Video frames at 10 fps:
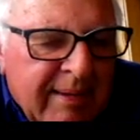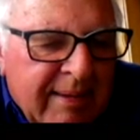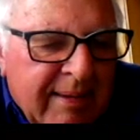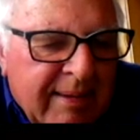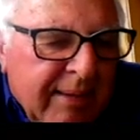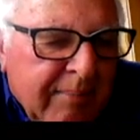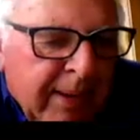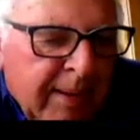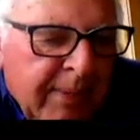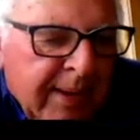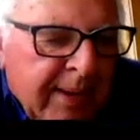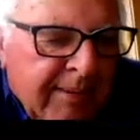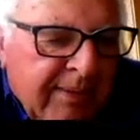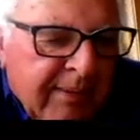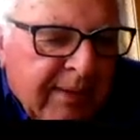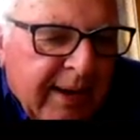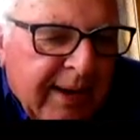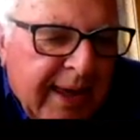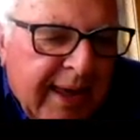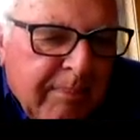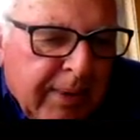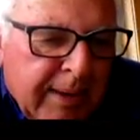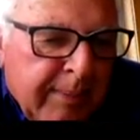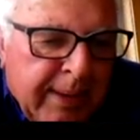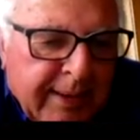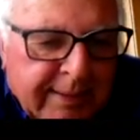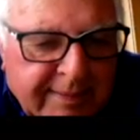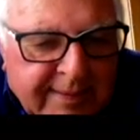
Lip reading: Well, when you're in Barbados, you've got to eat Barbados